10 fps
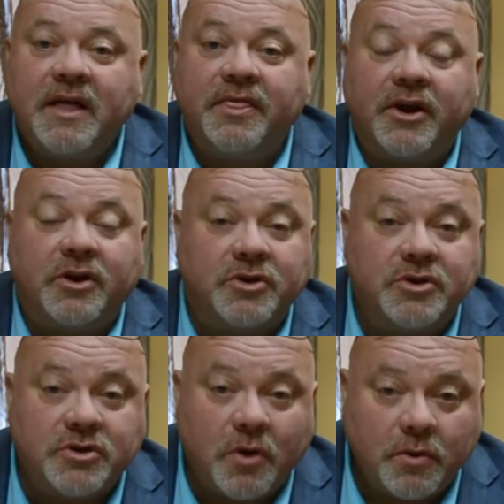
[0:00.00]
their
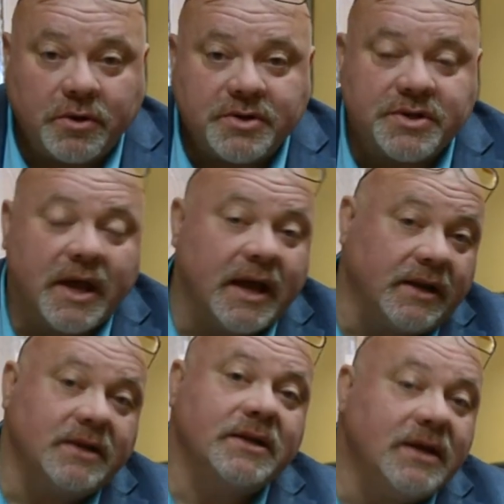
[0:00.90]
donors, and
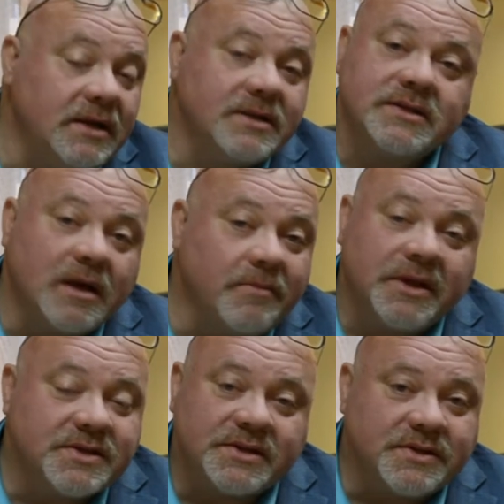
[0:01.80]
indeed, in some
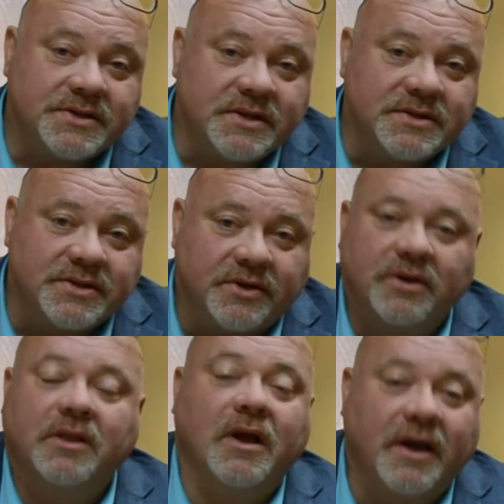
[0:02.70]
instances, their
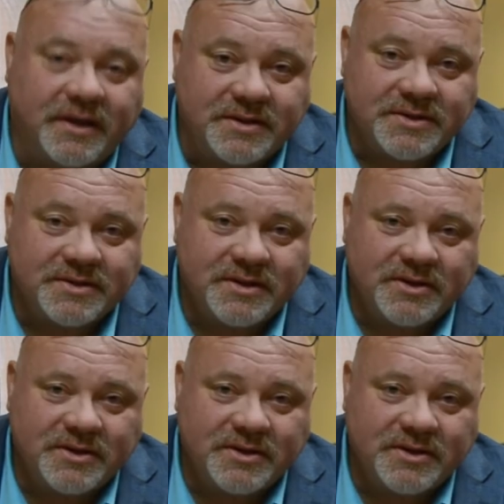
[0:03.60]
clients,